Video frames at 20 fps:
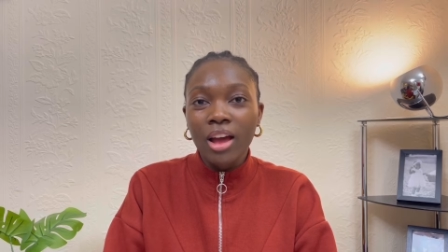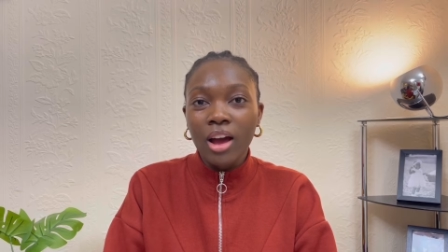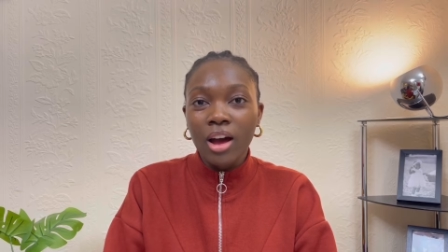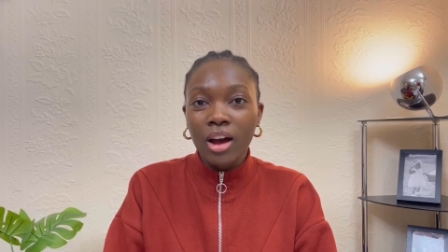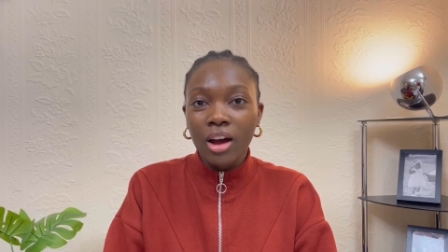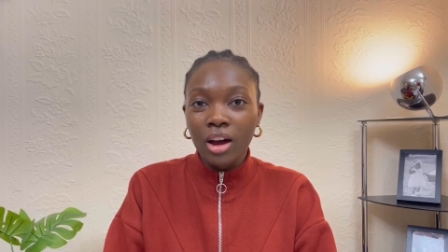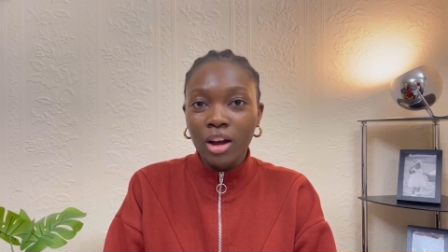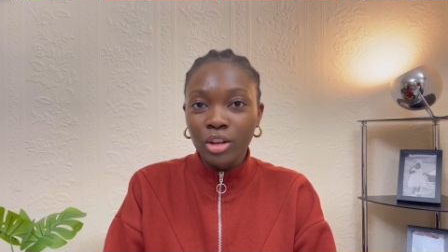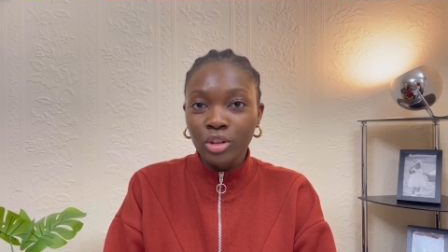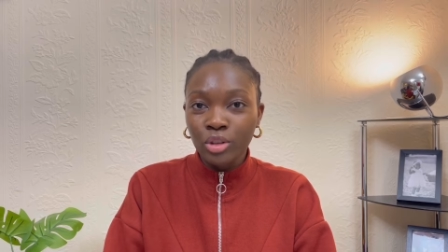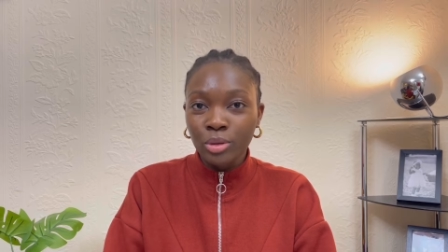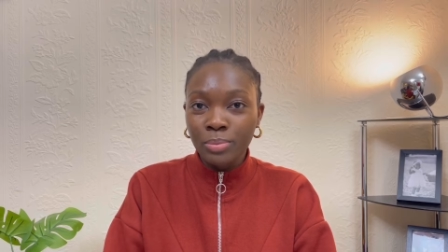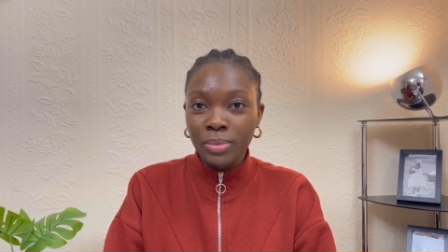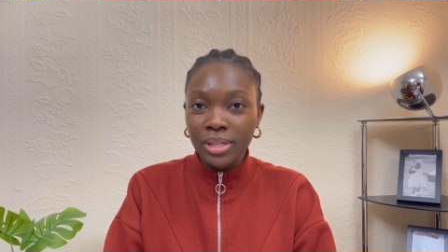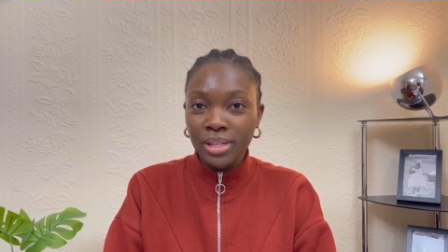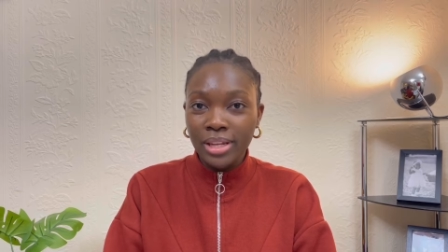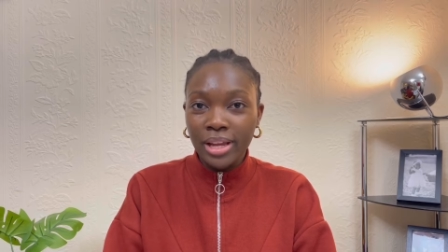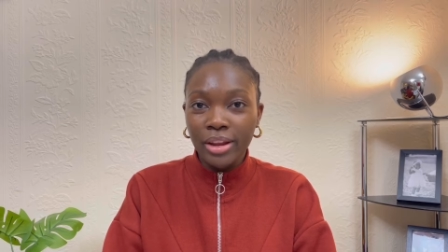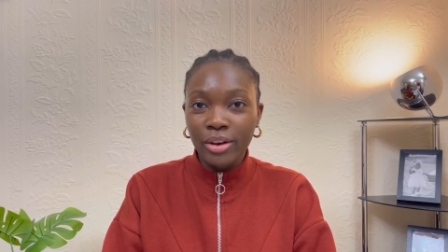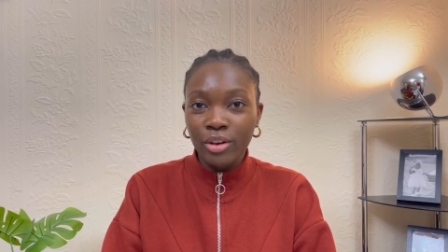
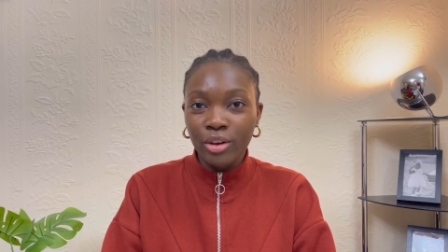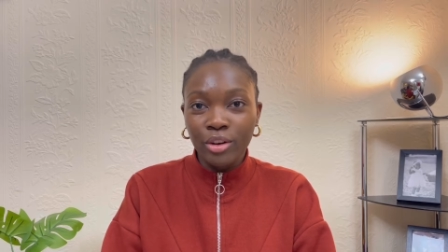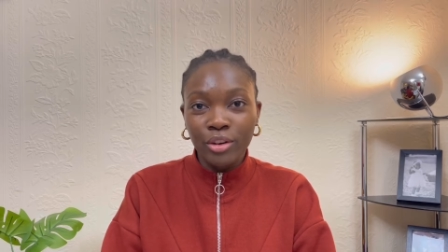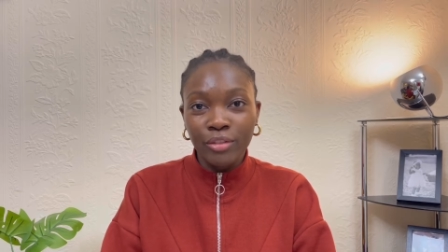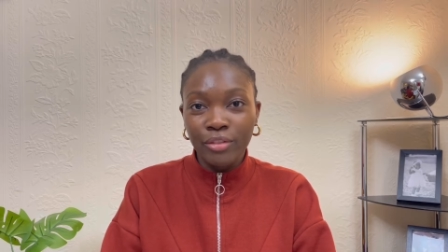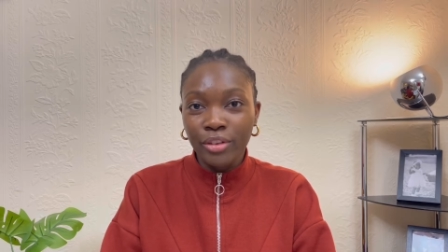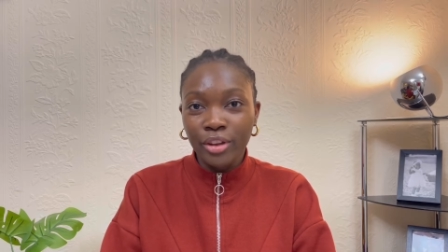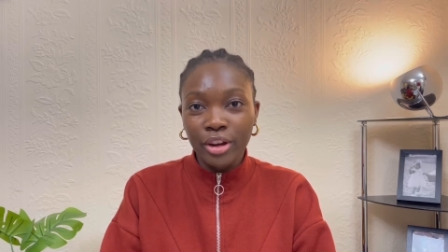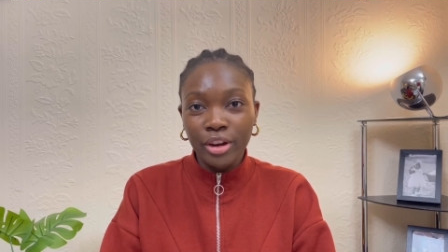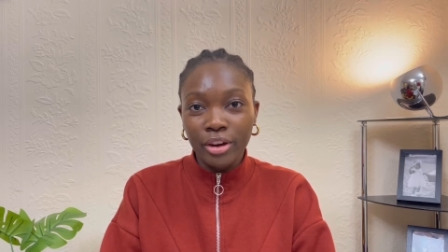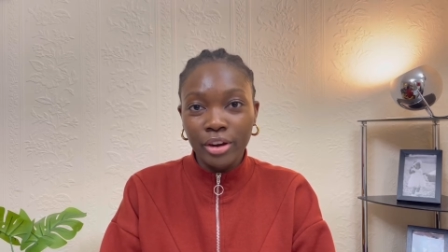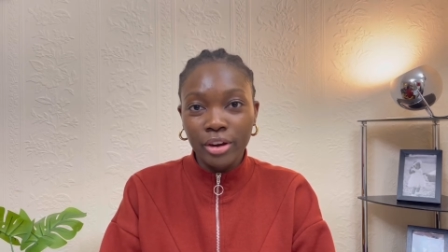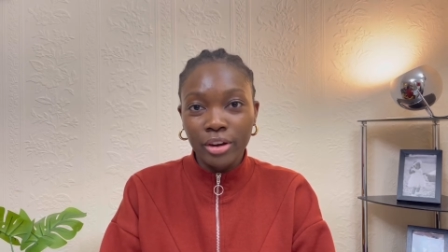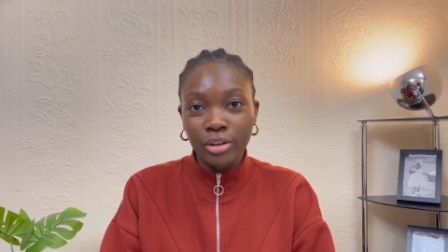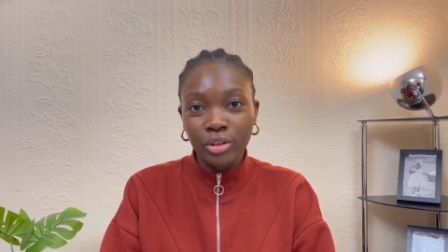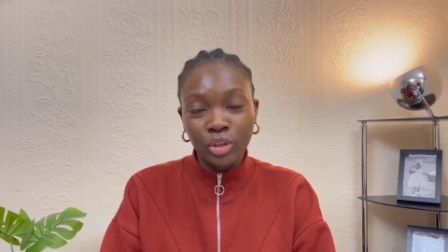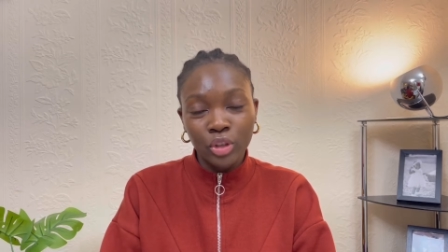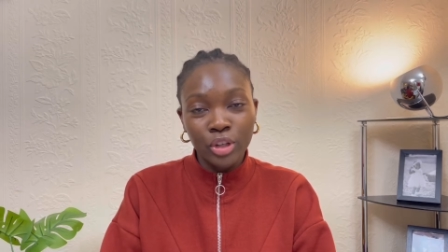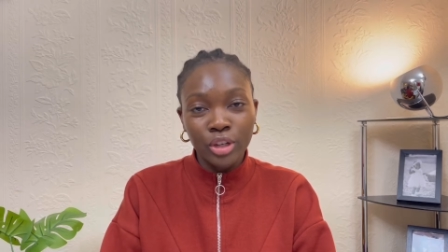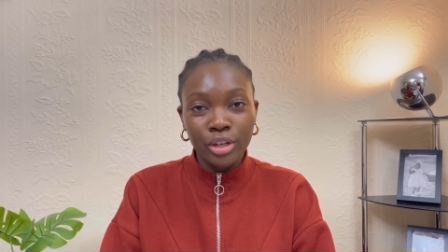100% of your
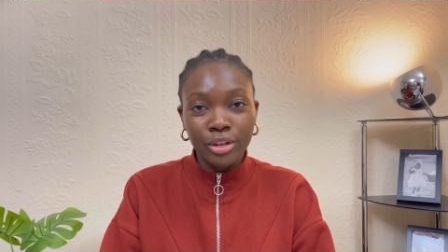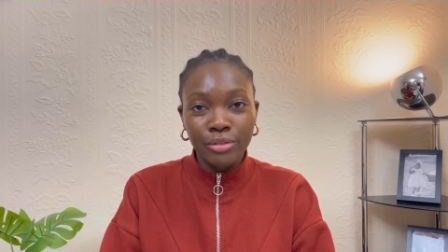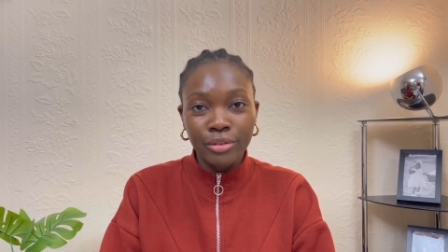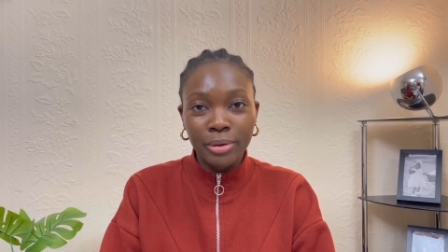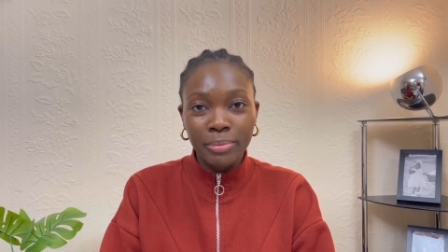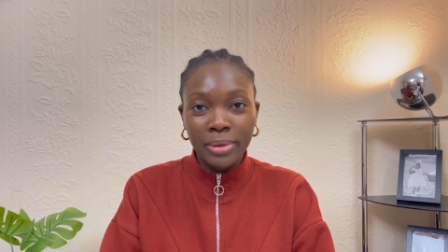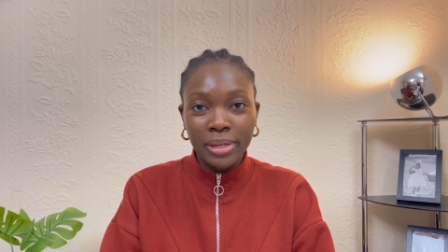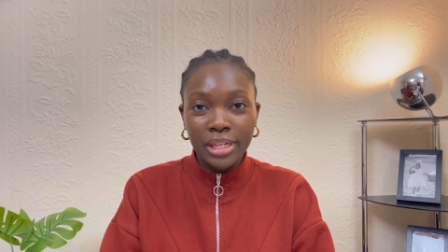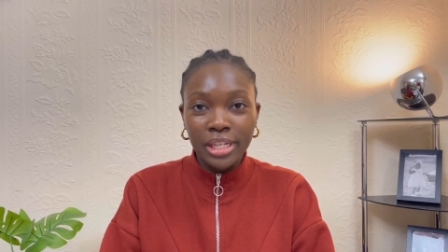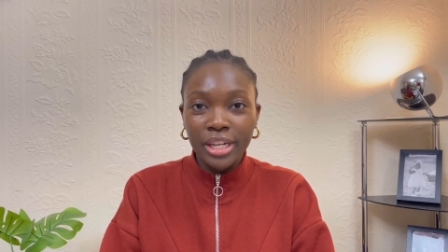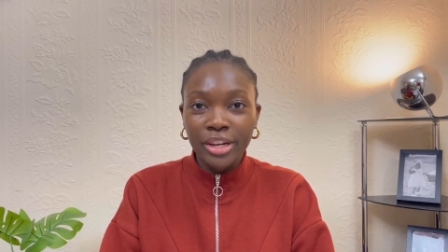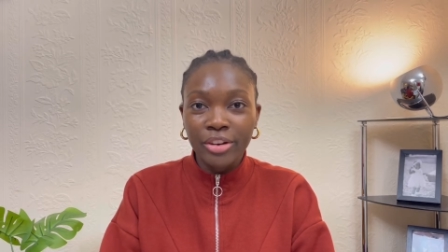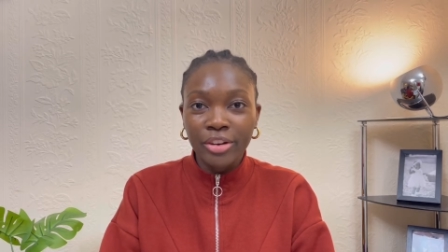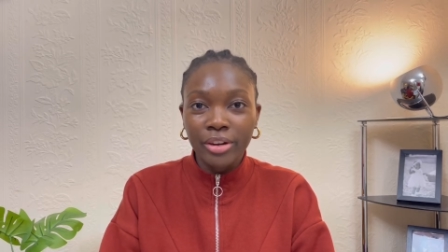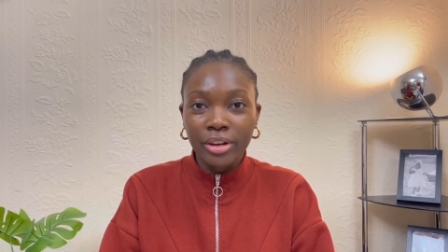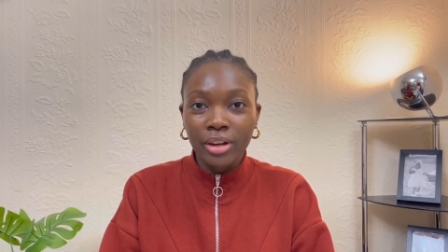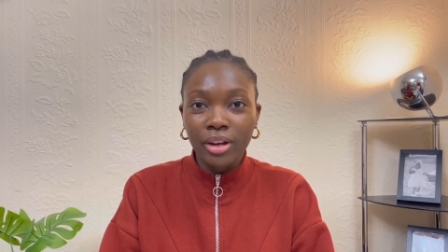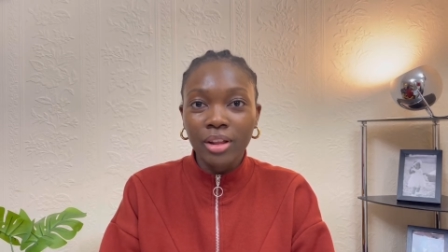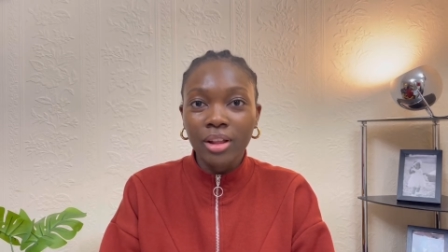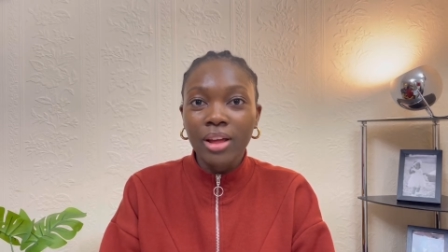jewellery
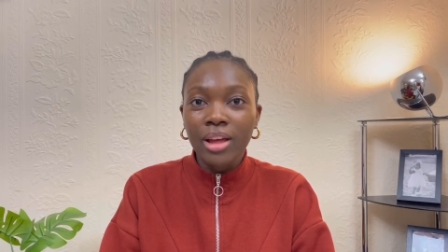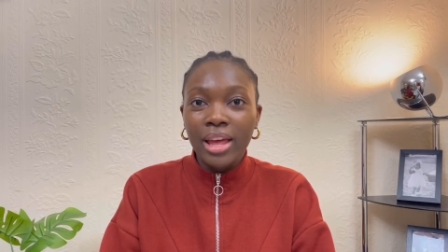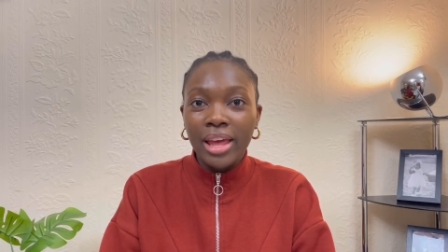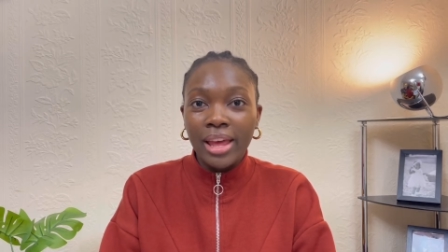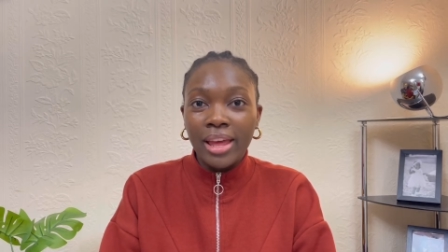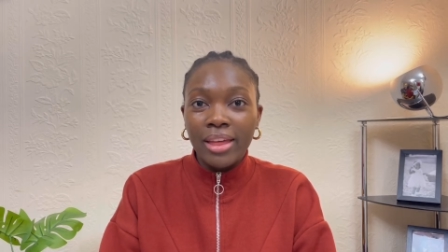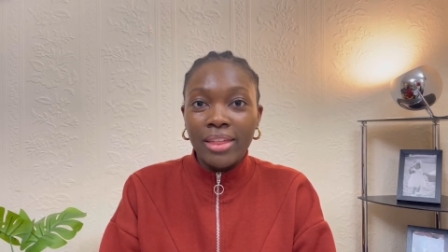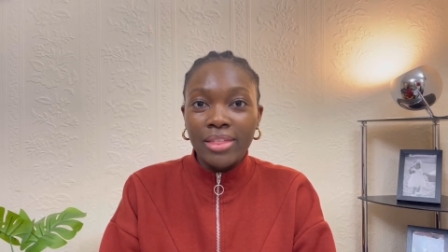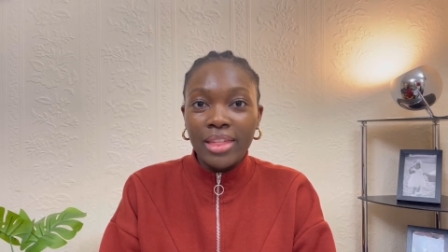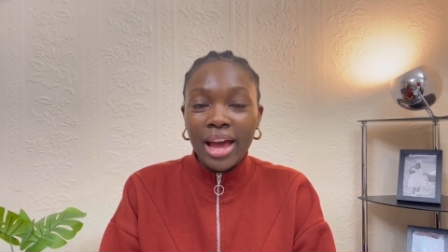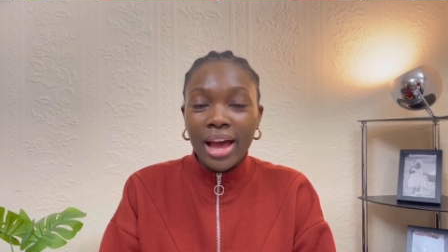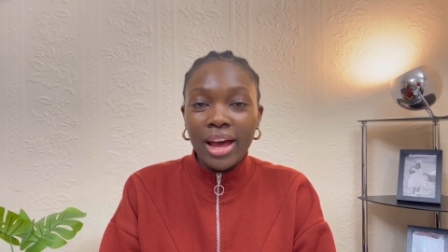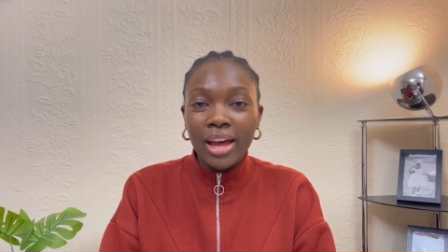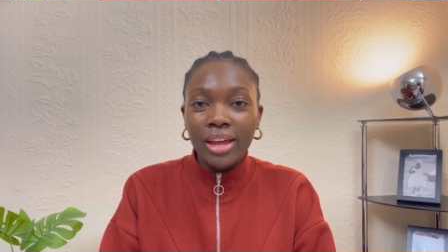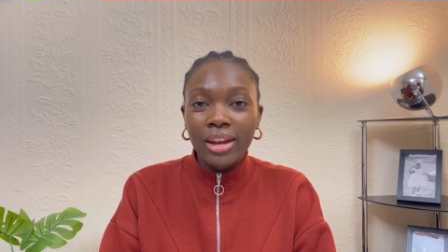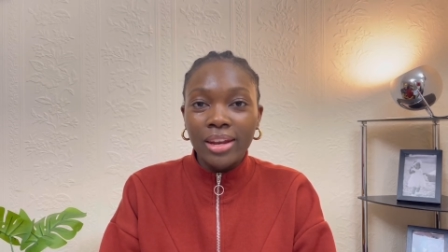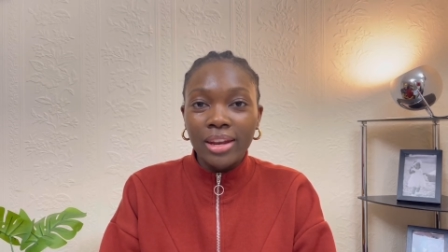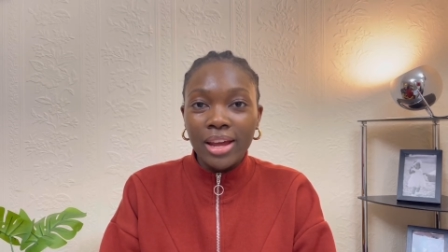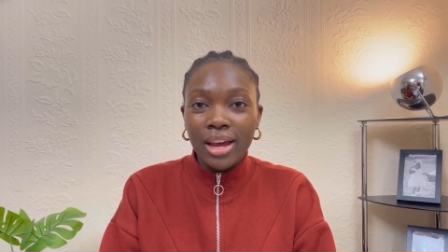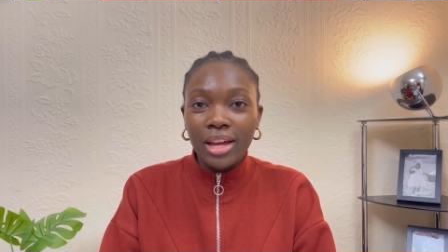material, that
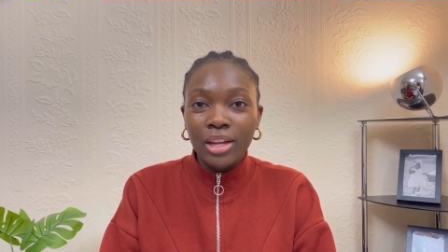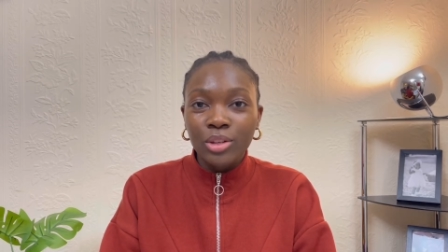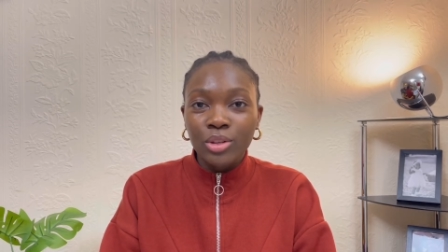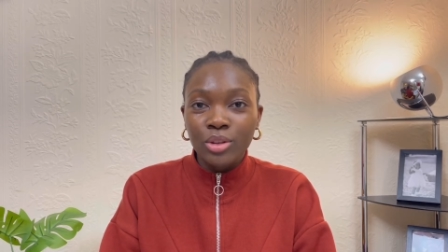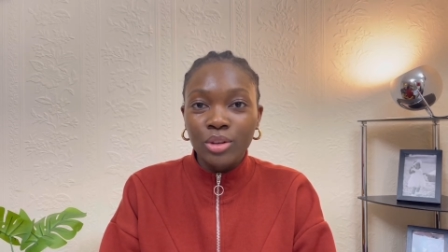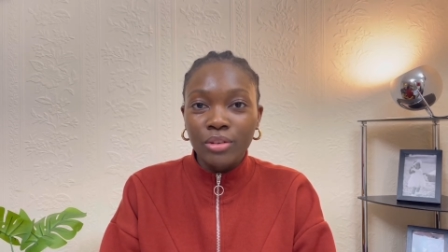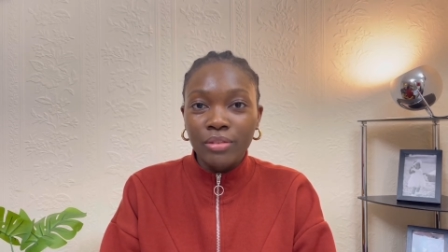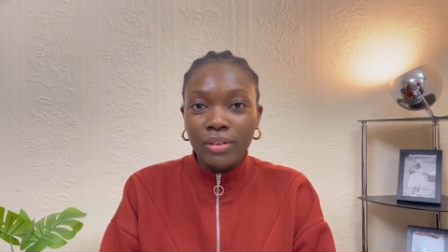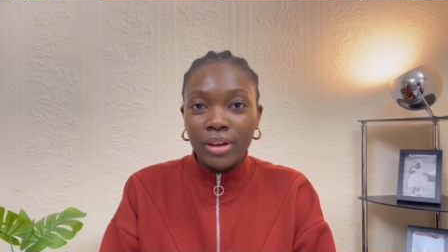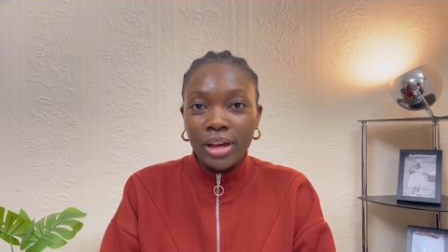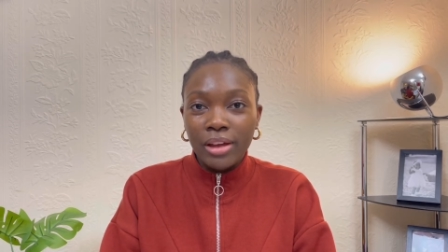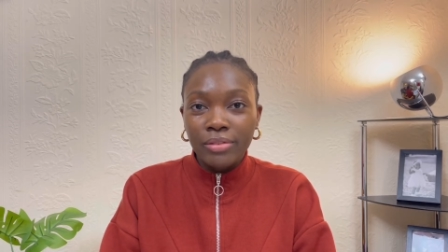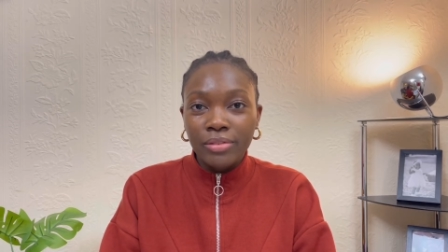925